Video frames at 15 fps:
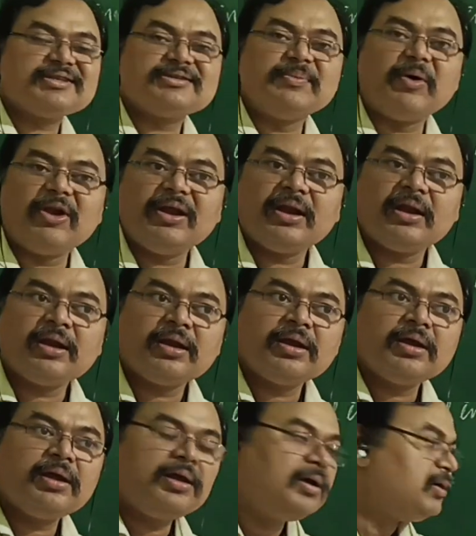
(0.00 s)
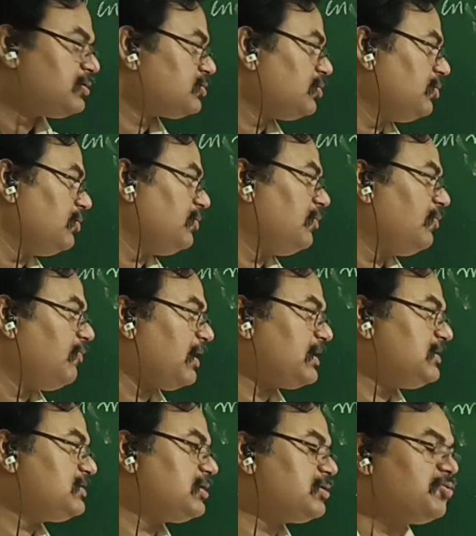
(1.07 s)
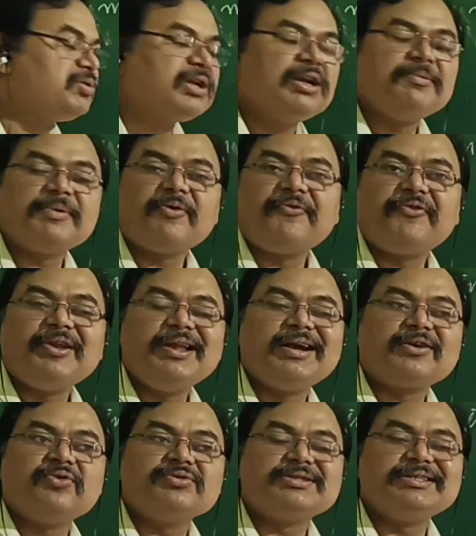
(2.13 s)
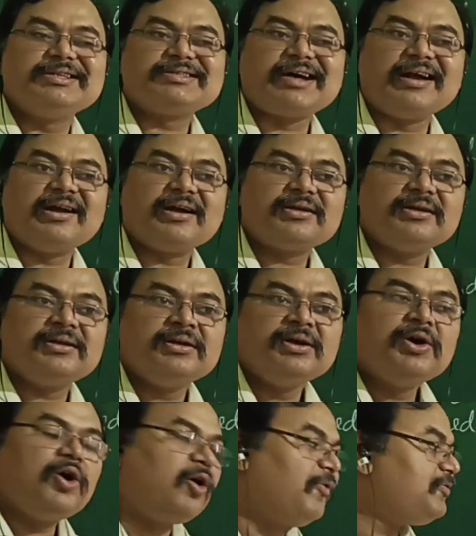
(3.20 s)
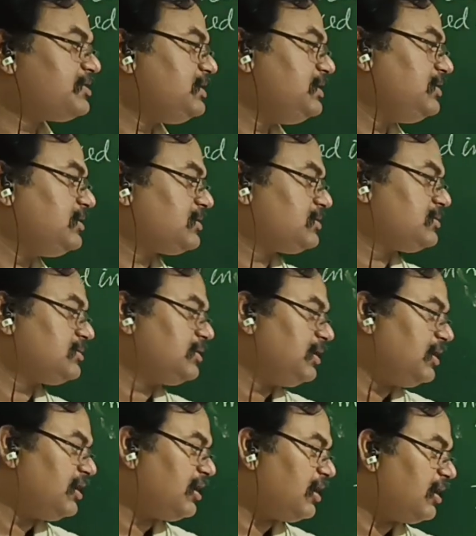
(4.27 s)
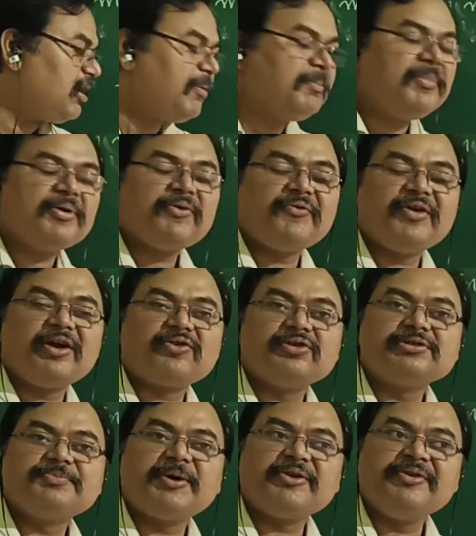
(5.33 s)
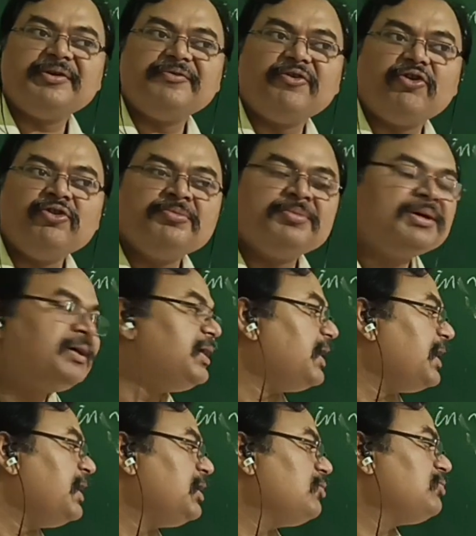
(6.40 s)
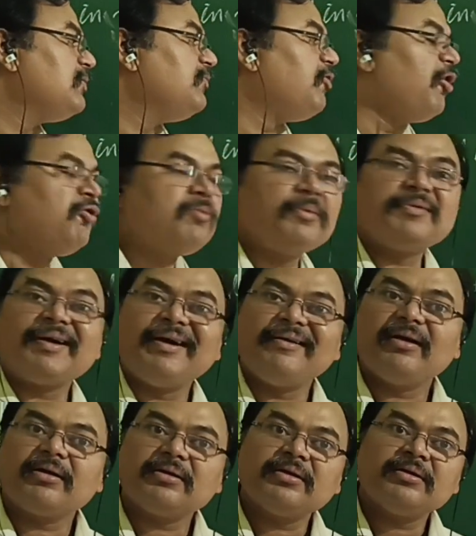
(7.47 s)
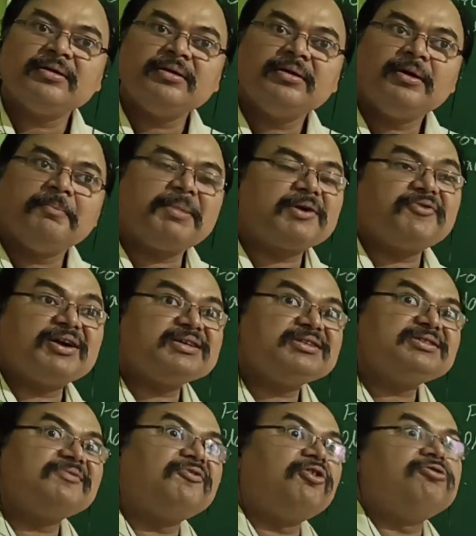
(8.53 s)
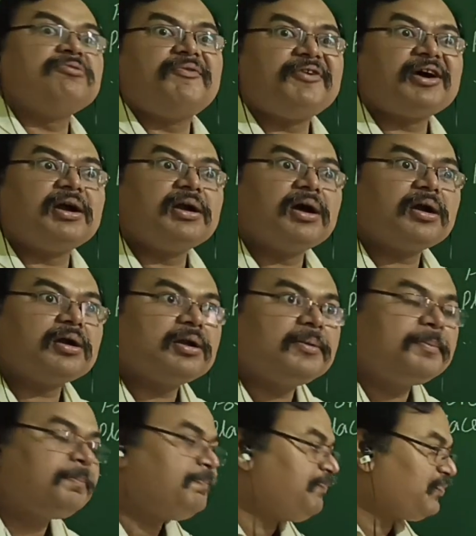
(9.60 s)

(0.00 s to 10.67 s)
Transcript: Small n. So what is the total number of free electrons in this conductor? Obviously this number of electrons per unit volume into the volume of the conductor. But what is the volume of a conductor?